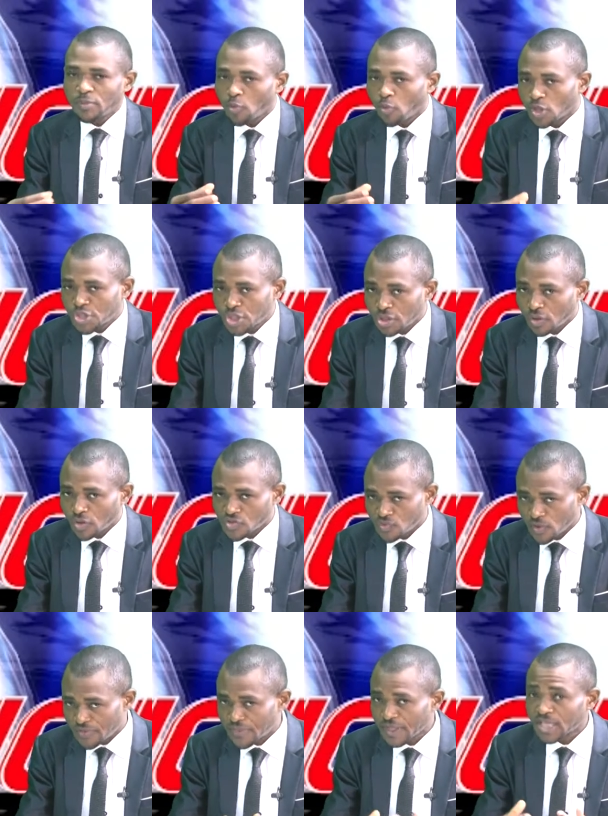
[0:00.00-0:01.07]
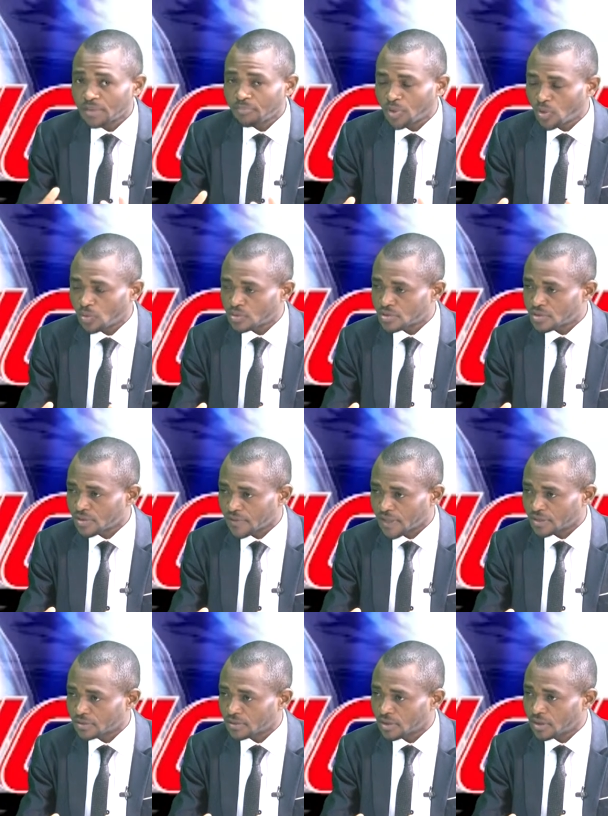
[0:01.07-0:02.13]
watching us, we think about
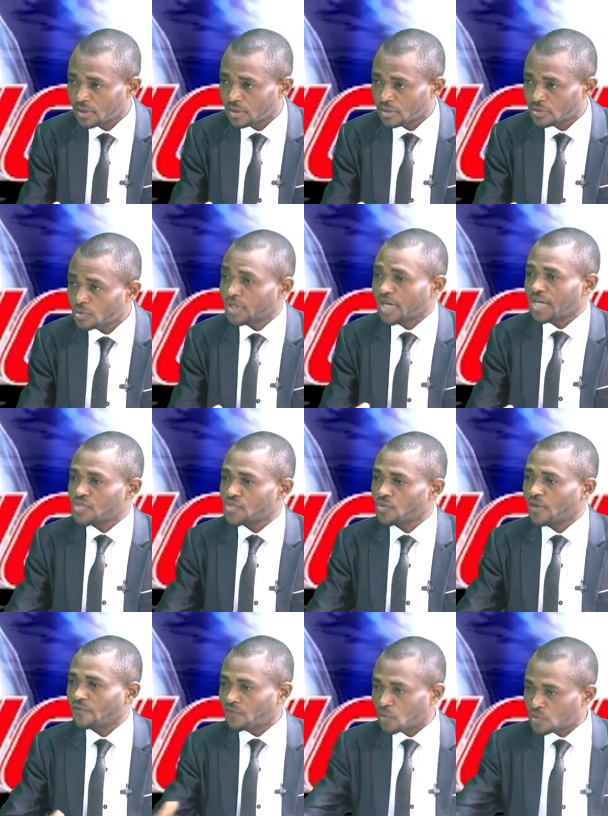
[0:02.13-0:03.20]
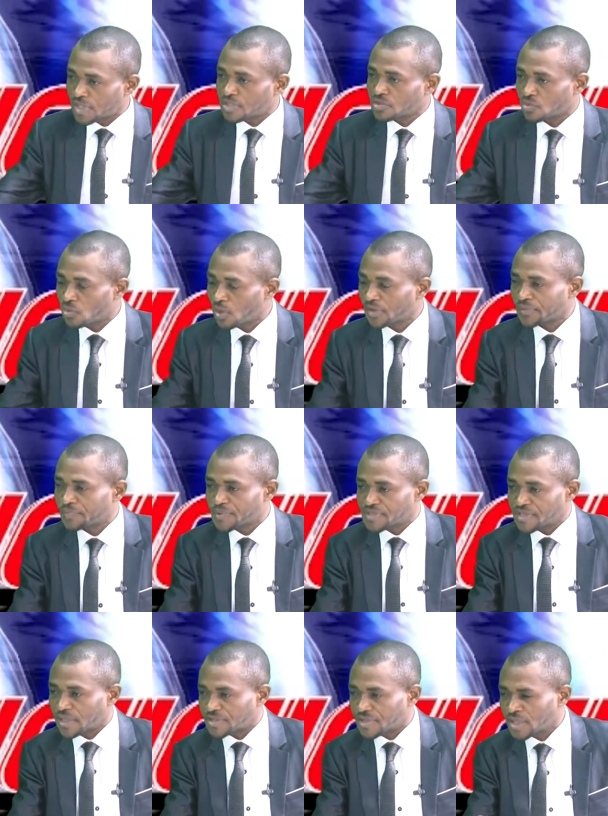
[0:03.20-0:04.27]
that you guys who have voted to go and
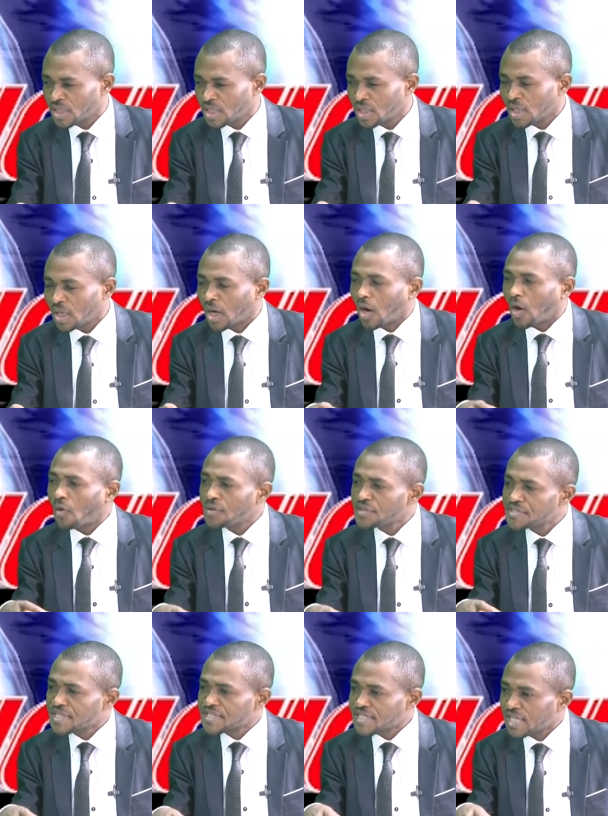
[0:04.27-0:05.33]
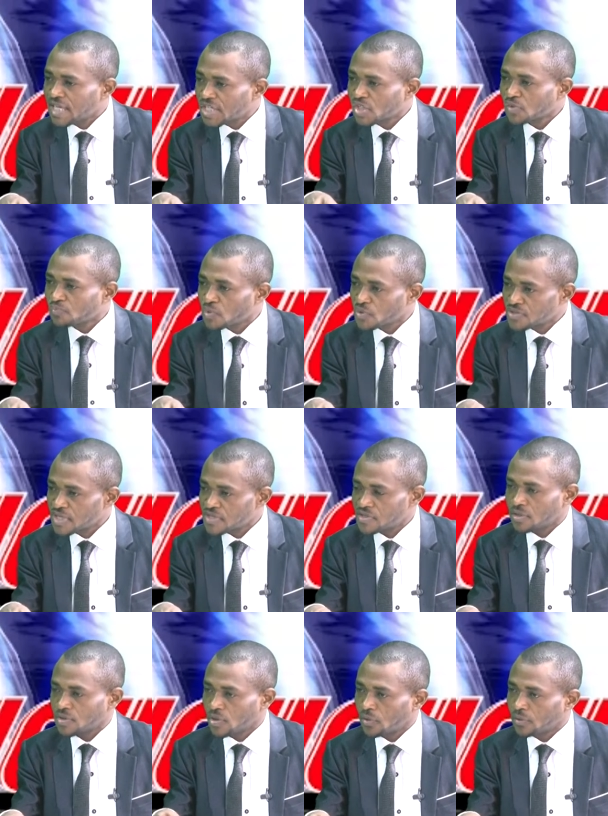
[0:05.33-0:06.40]
represent. How is the selection process
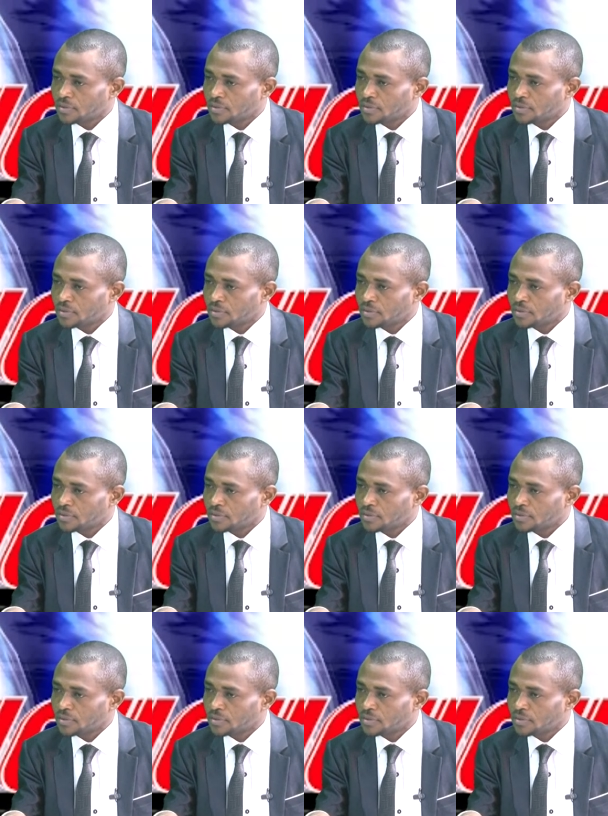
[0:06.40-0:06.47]
done?